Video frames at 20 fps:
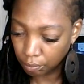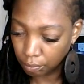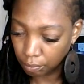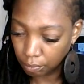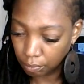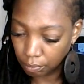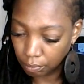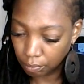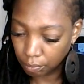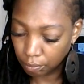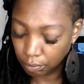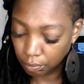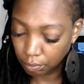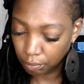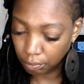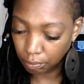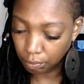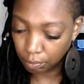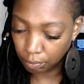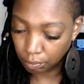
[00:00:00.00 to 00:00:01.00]

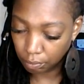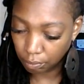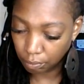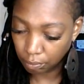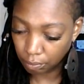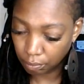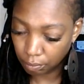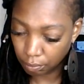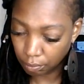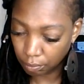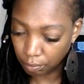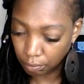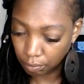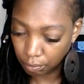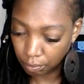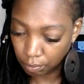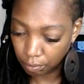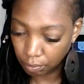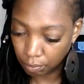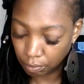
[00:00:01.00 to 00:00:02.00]

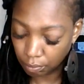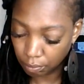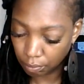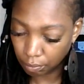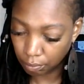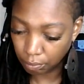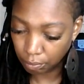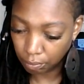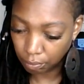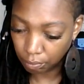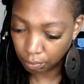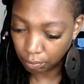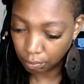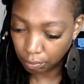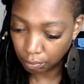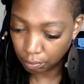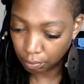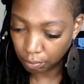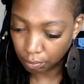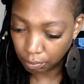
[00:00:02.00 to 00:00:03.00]

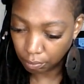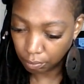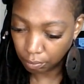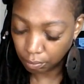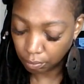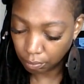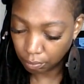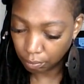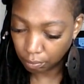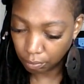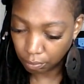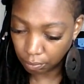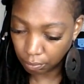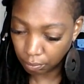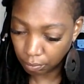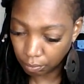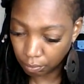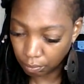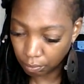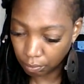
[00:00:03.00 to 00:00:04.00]

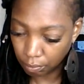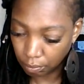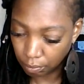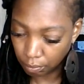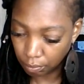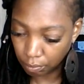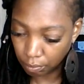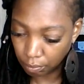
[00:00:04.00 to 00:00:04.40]
[no speech]